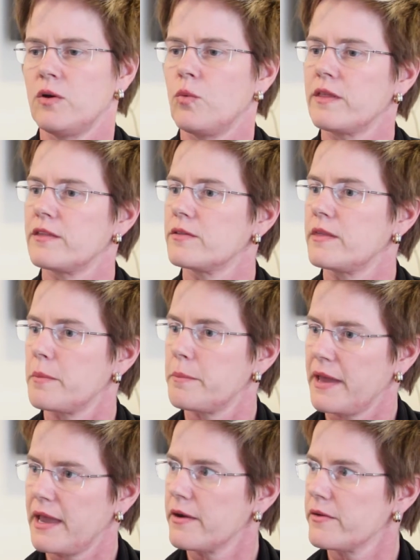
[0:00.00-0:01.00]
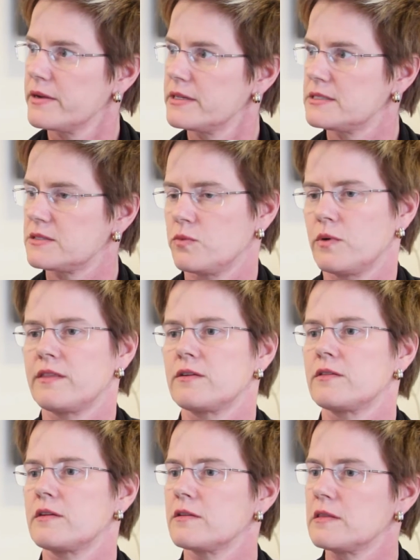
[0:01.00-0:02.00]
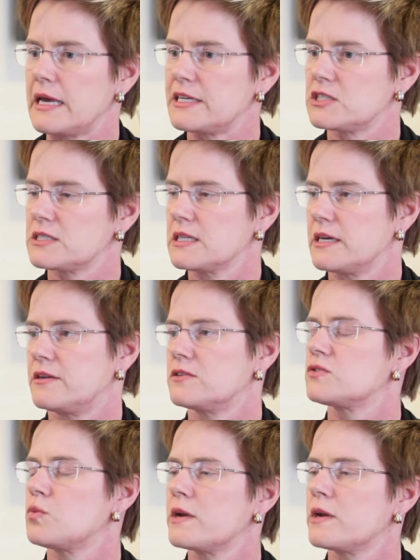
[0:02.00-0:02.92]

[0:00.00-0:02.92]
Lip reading: whether they're parents, whether they're legislators.